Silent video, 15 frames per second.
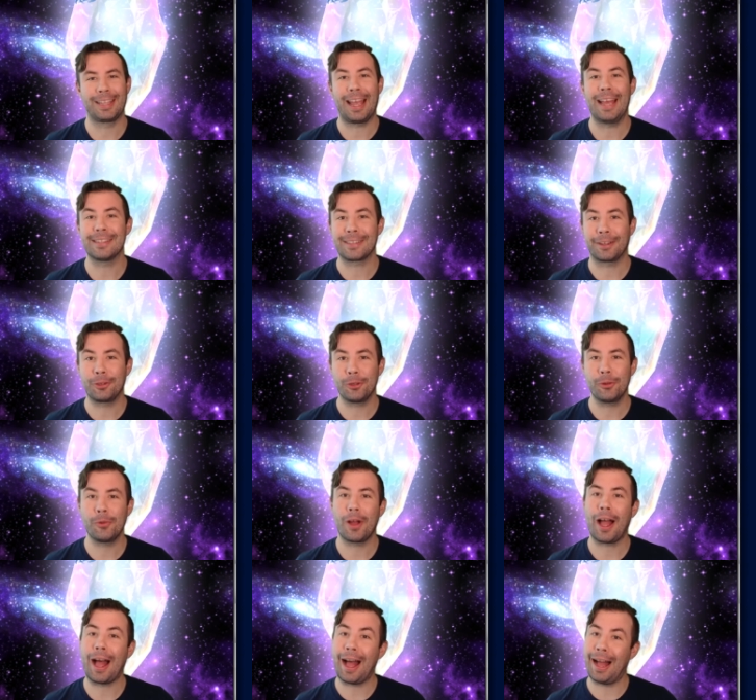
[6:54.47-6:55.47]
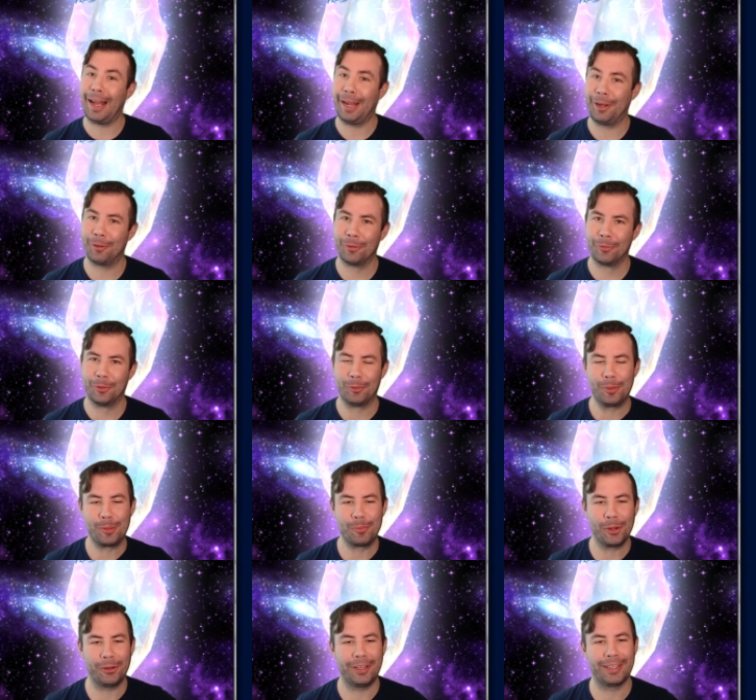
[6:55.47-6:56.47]
As I do, I will be
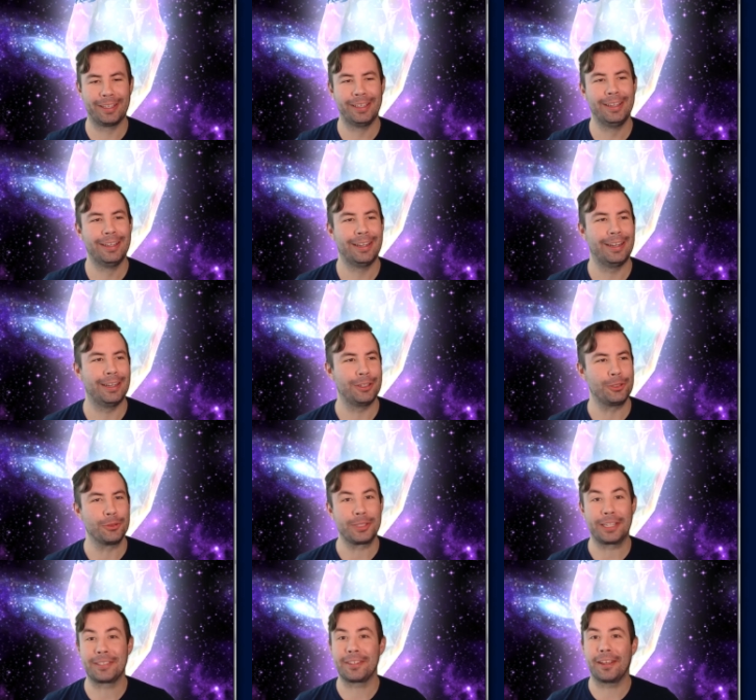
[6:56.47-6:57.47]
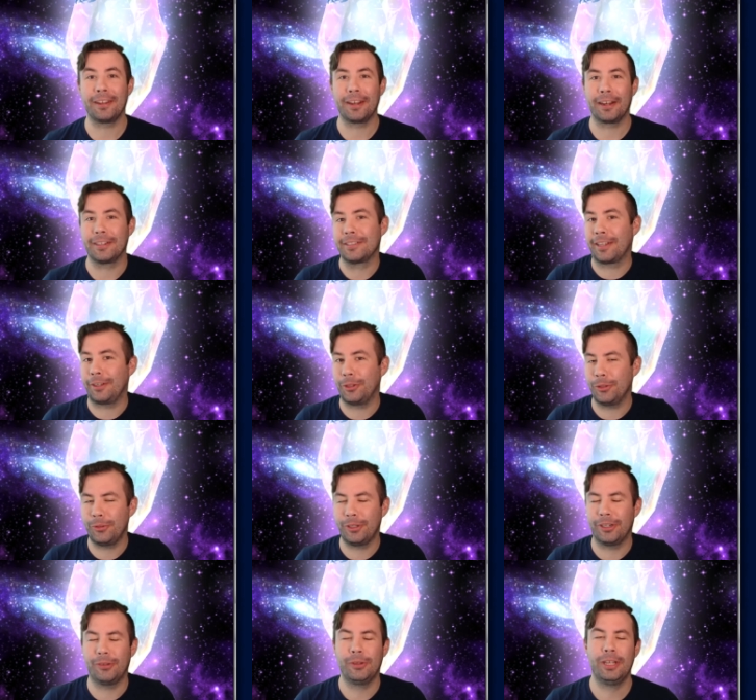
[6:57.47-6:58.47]
pulling. Do as I say, not as I
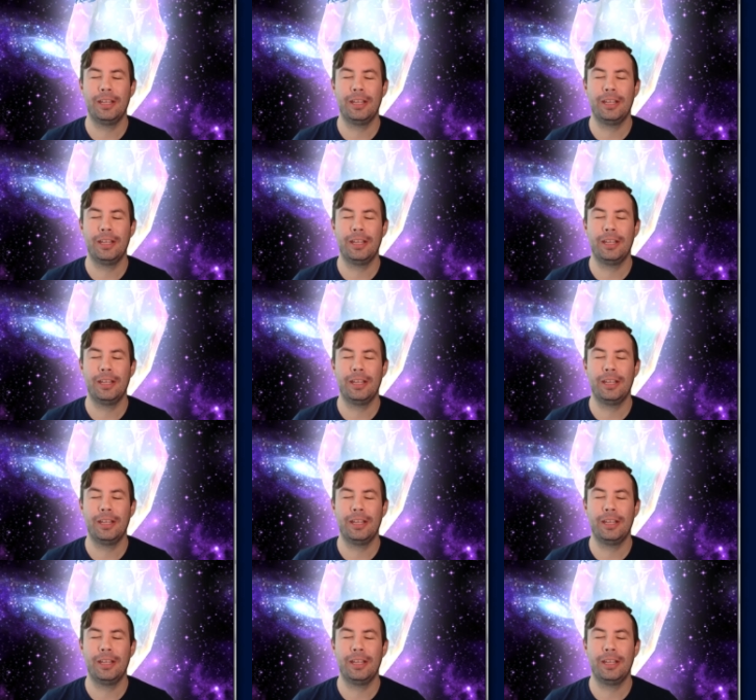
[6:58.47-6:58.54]
do,